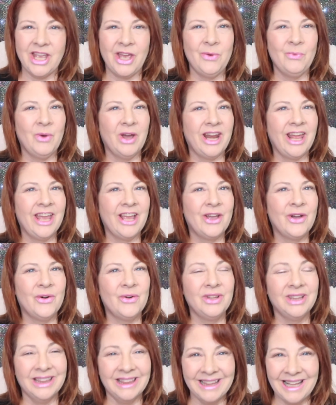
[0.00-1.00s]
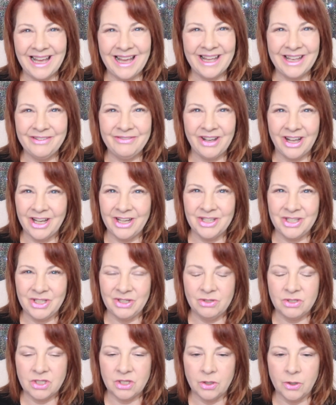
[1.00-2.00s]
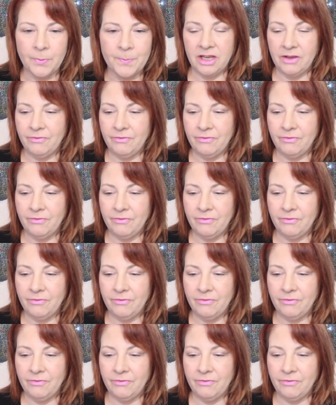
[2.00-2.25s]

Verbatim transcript: and when I go live on YouTube.